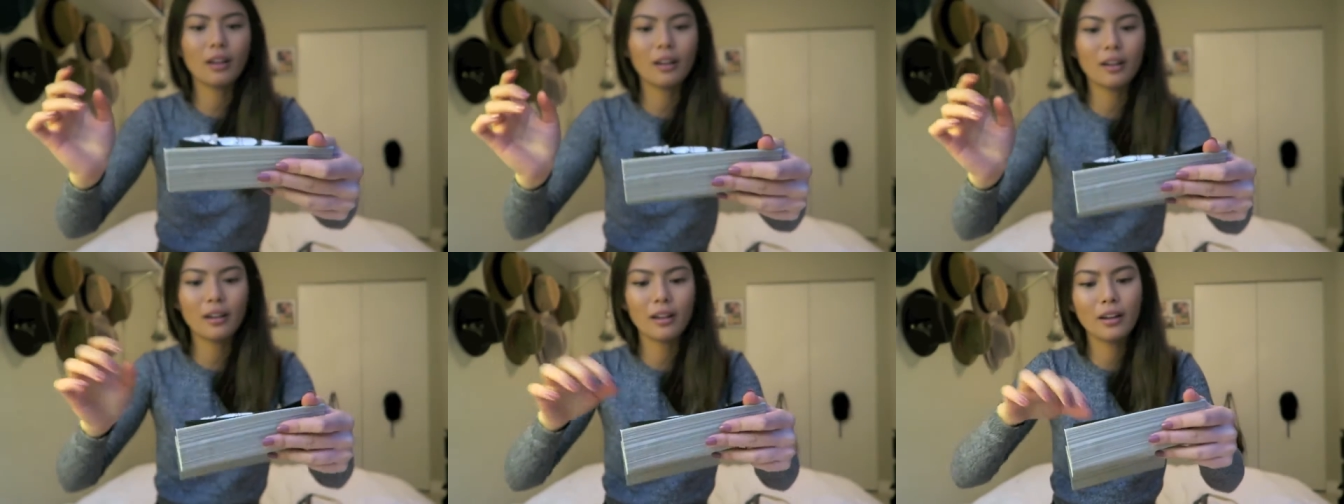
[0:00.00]

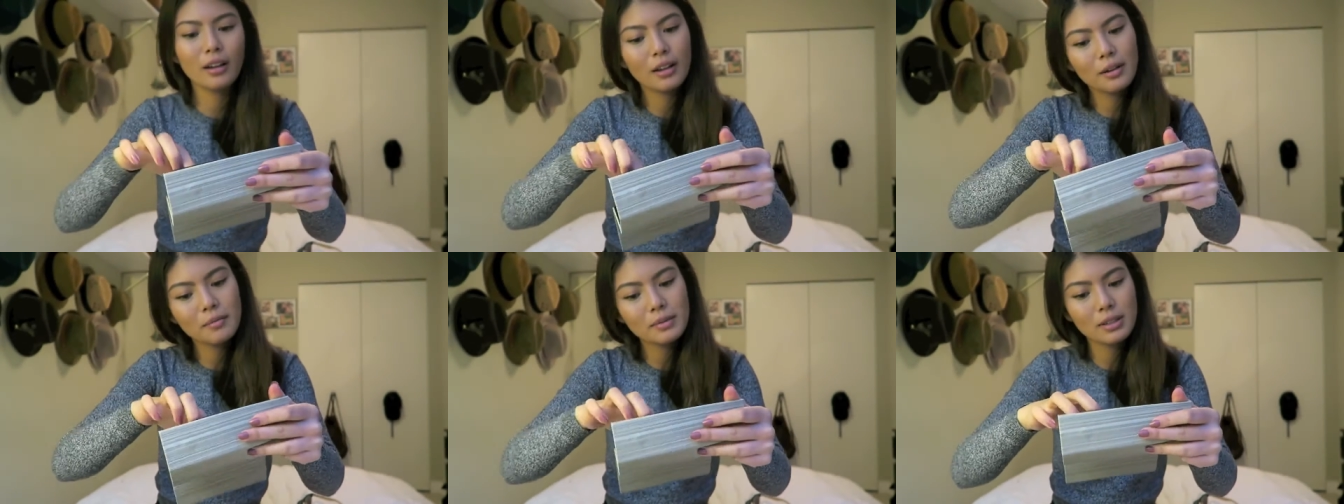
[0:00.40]

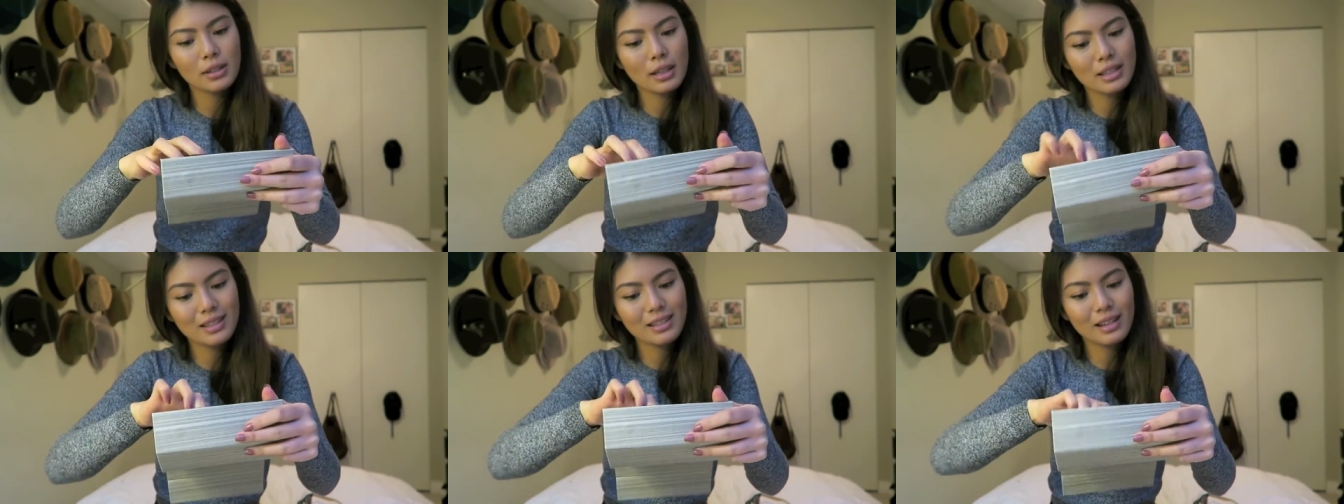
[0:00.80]
Um,
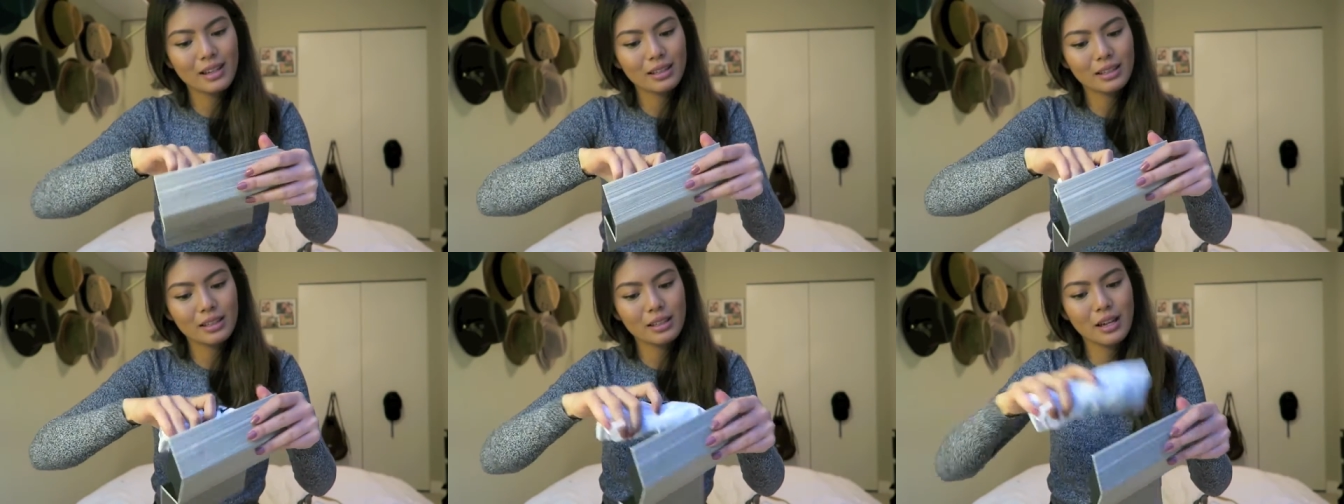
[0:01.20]
so let's
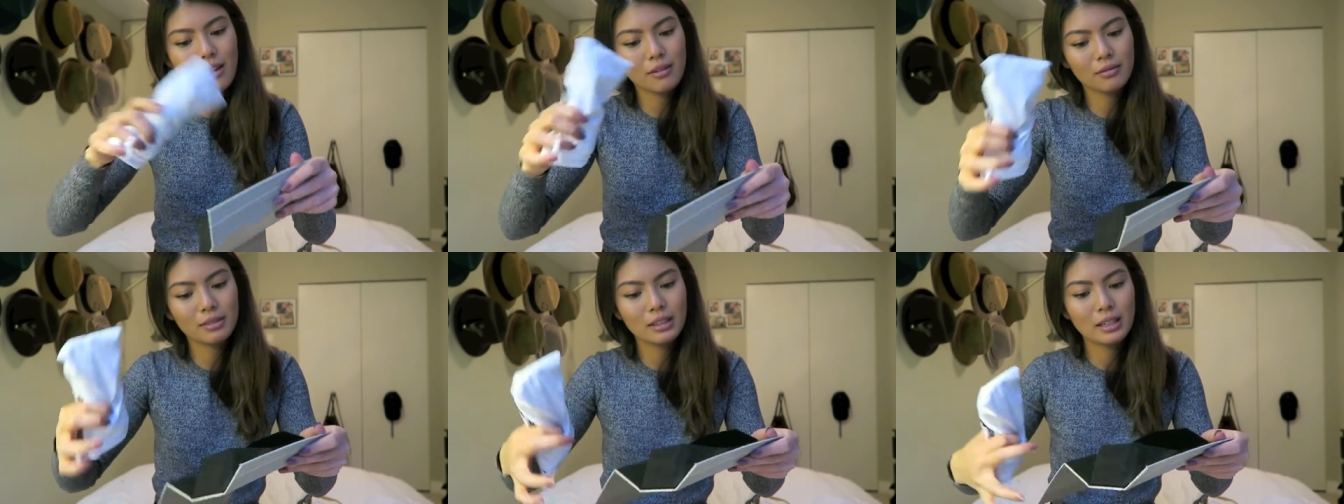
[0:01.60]
take these
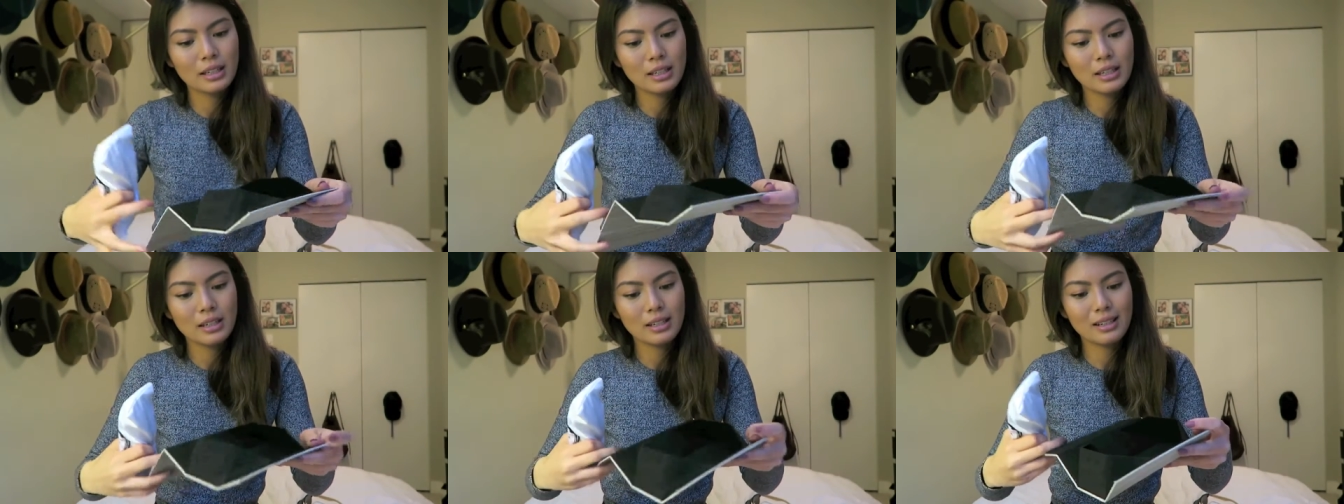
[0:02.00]
out.
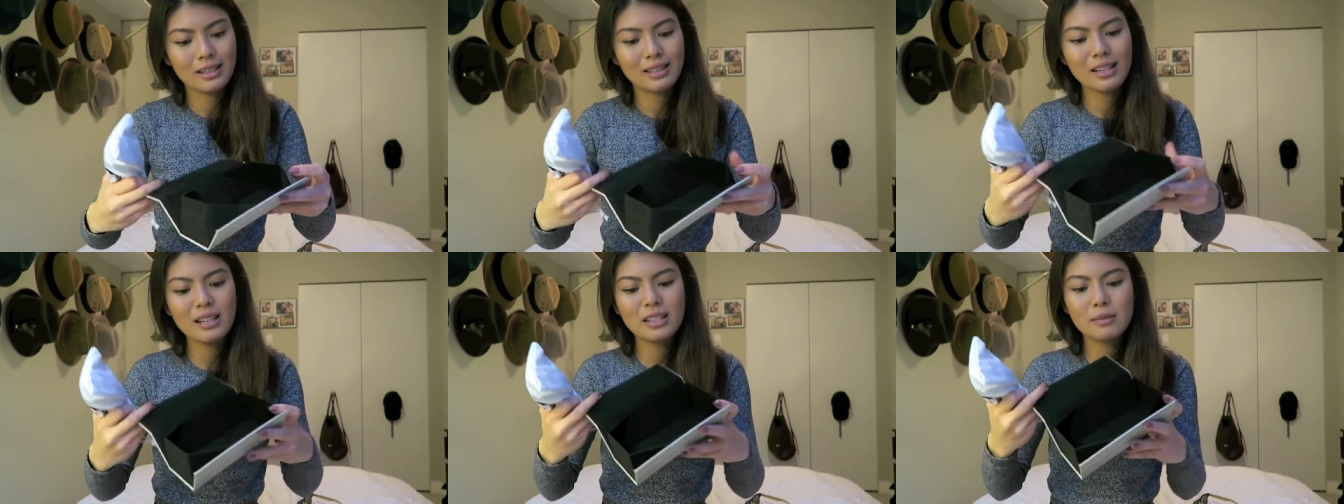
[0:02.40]

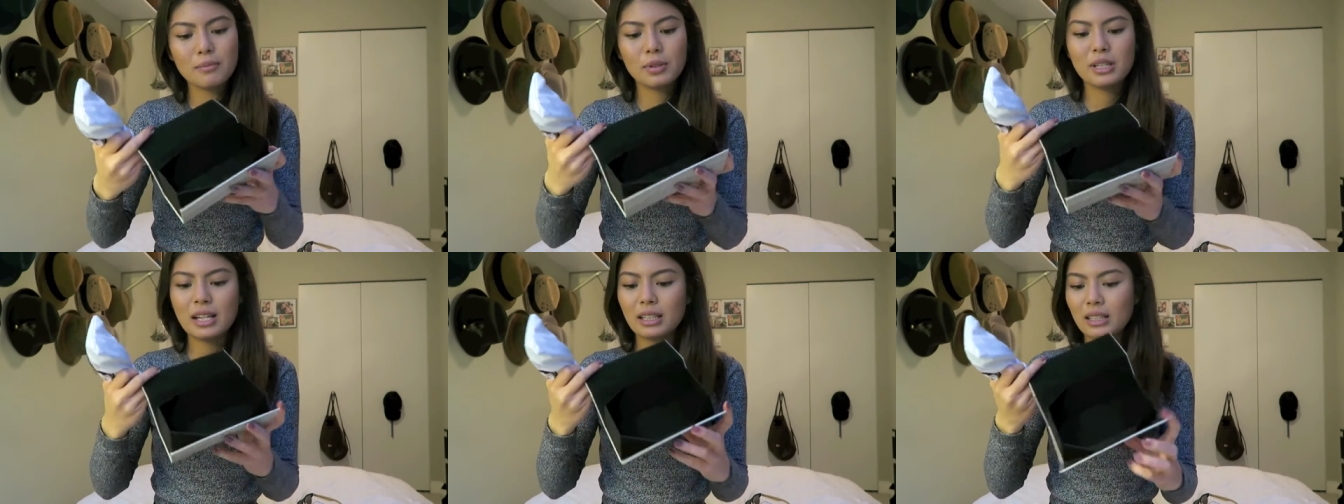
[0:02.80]
And it's nice
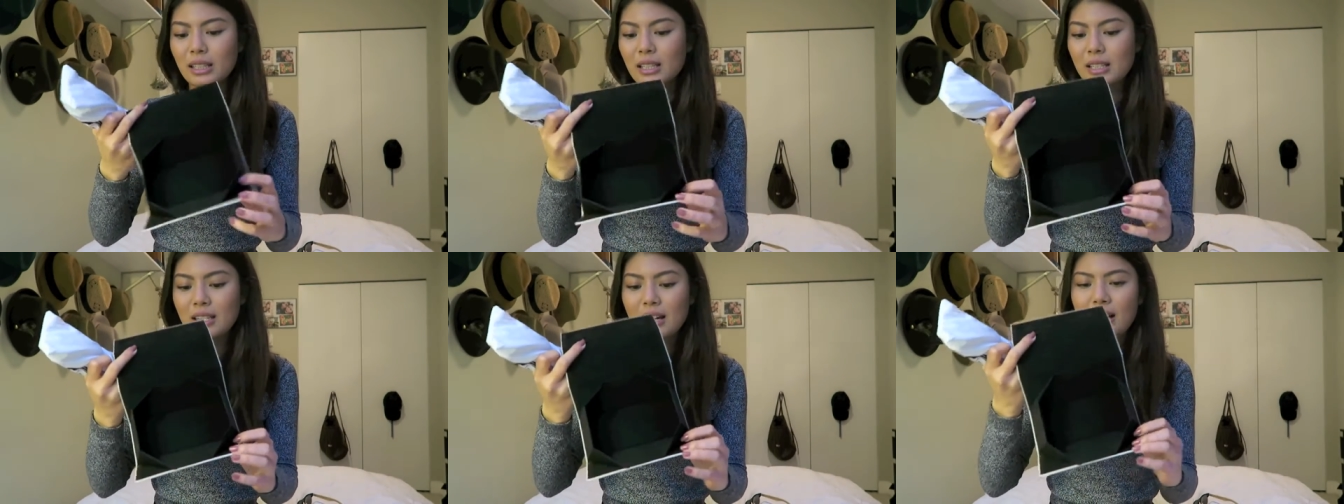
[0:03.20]
and
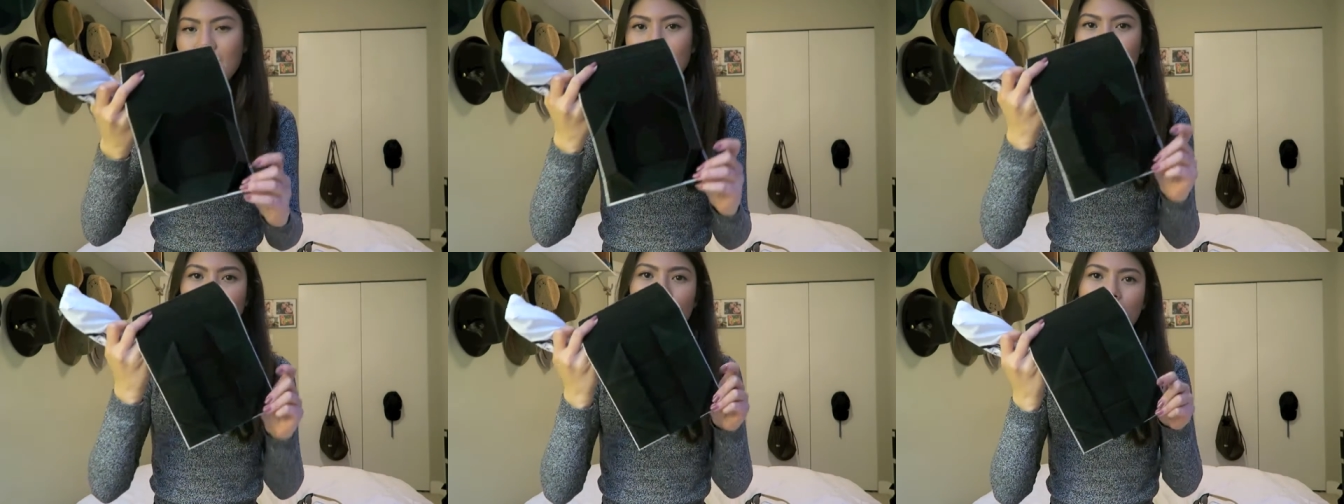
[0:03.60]
protected
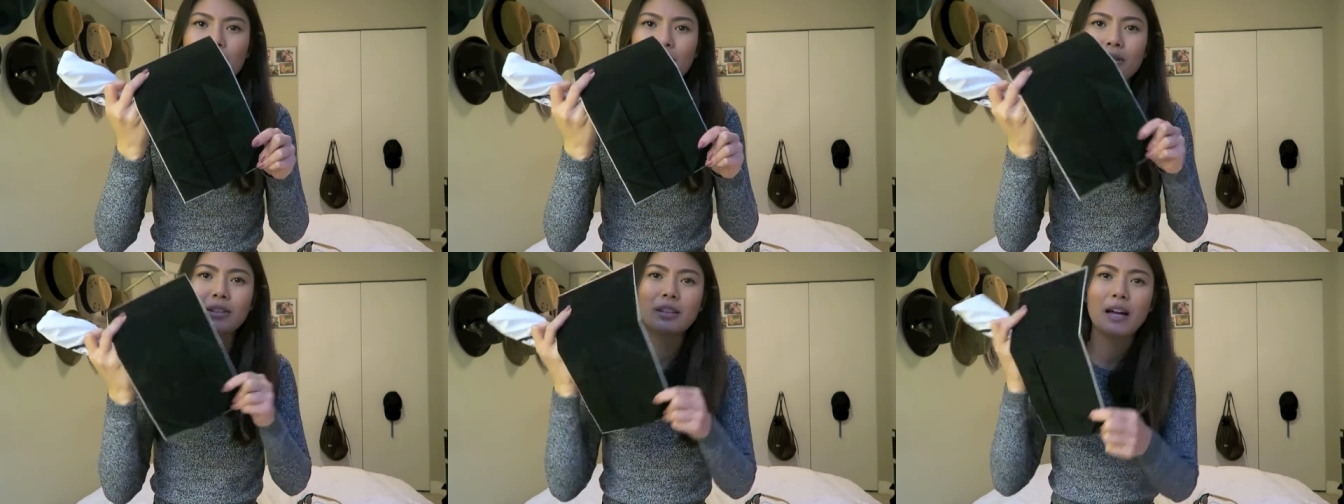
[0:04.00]
inside. It's
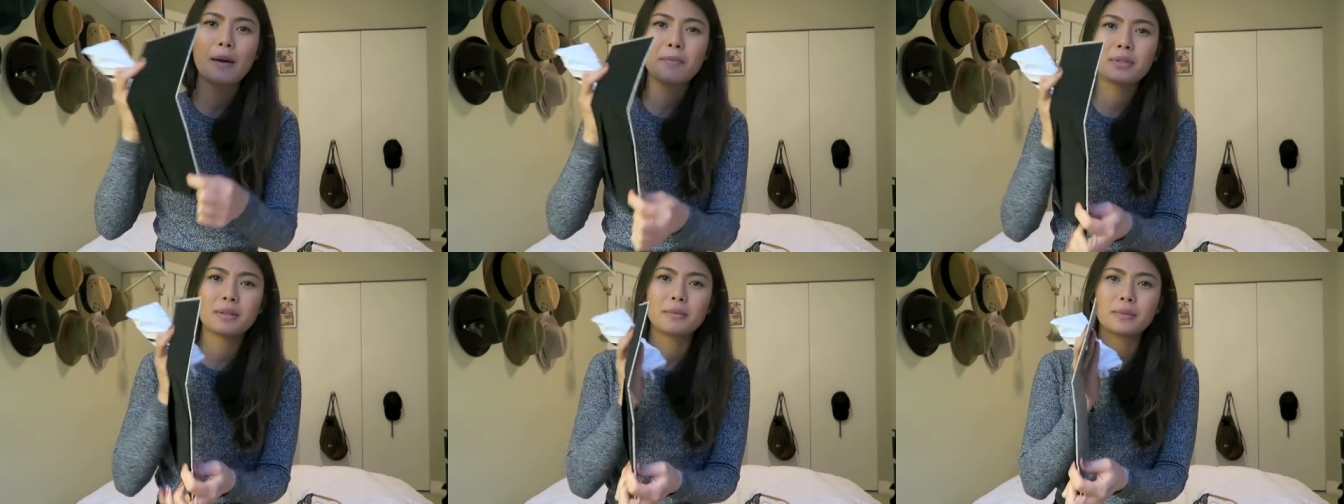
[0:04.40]
also
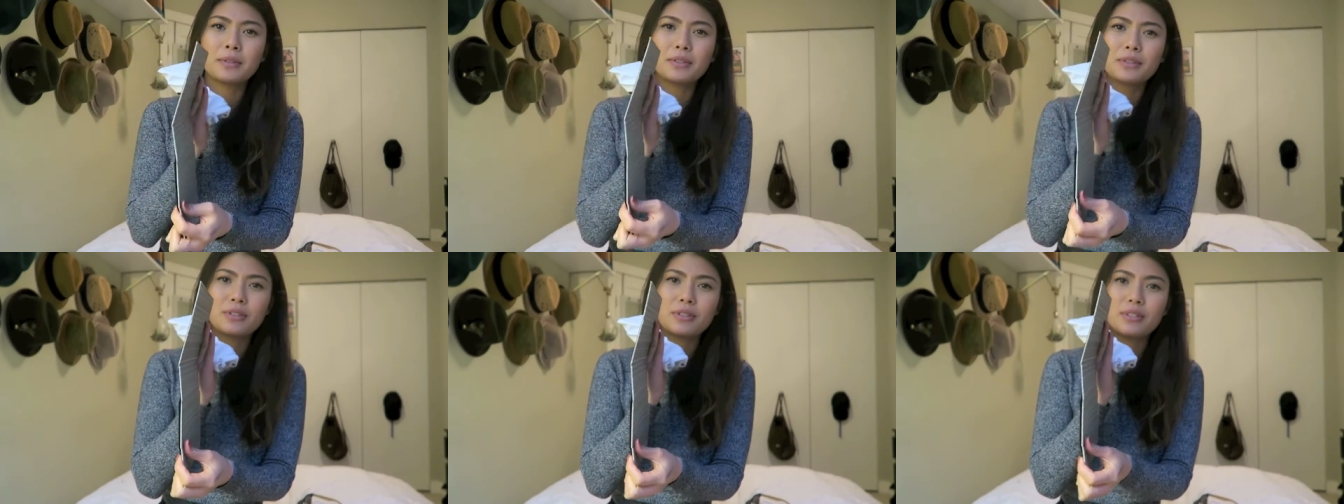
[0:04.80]

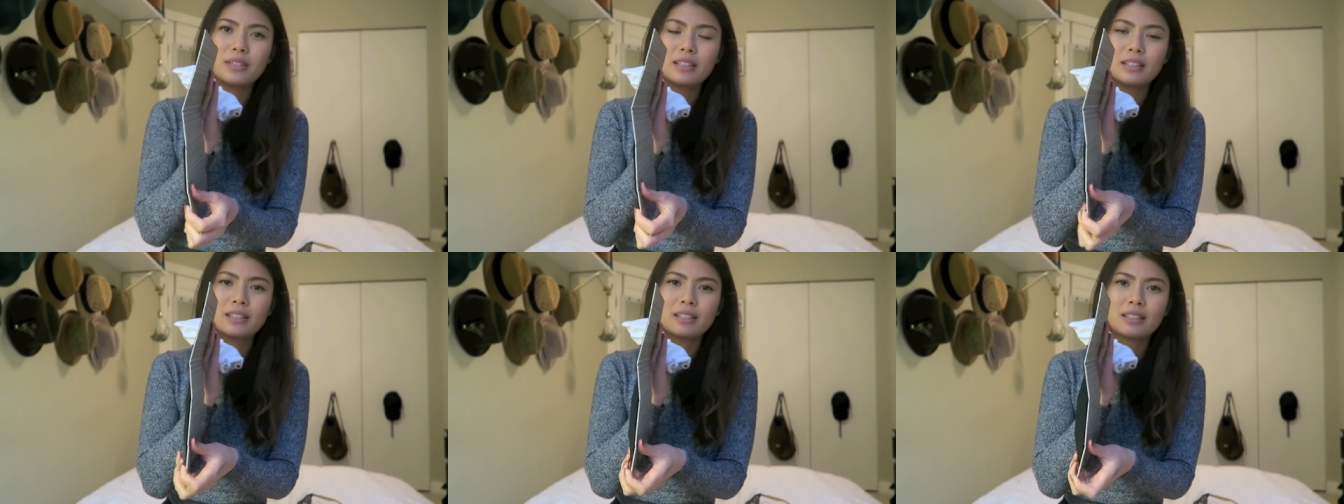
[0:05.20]
collapsible, so
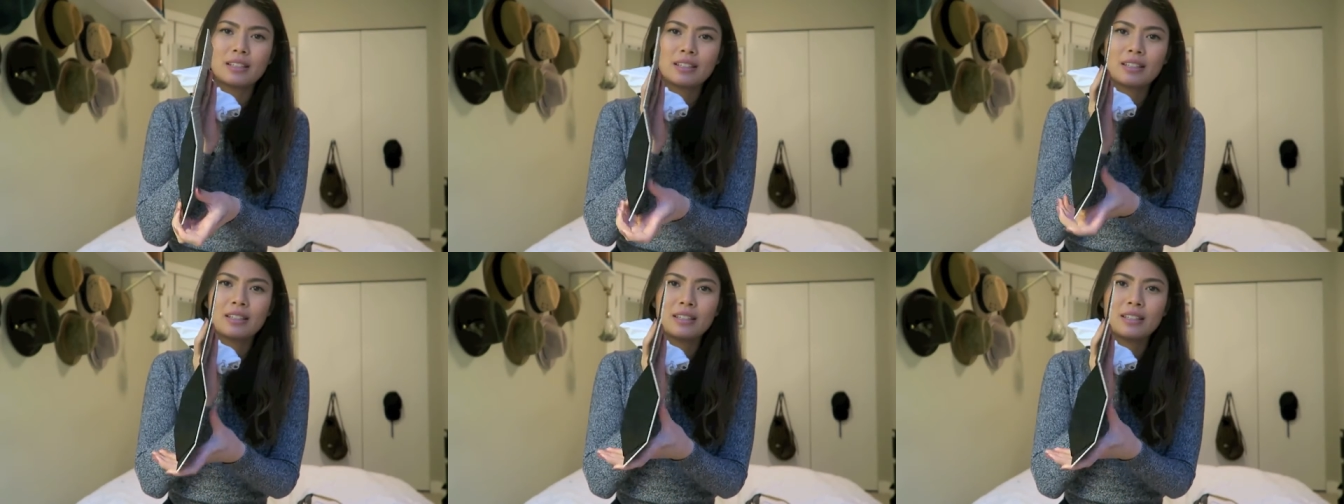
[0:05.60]
you can